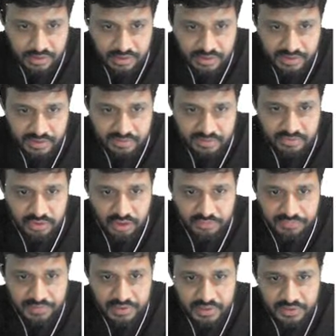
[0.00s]
x
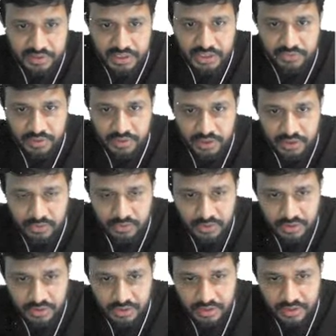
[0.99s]
of n is equal to,
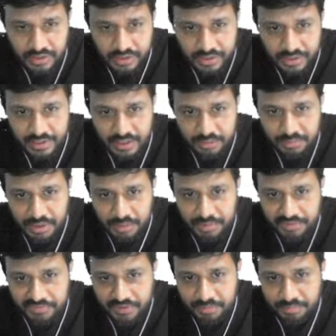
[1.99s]
again I am
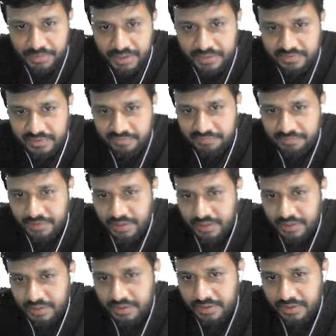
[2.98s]
coming from minus infinite.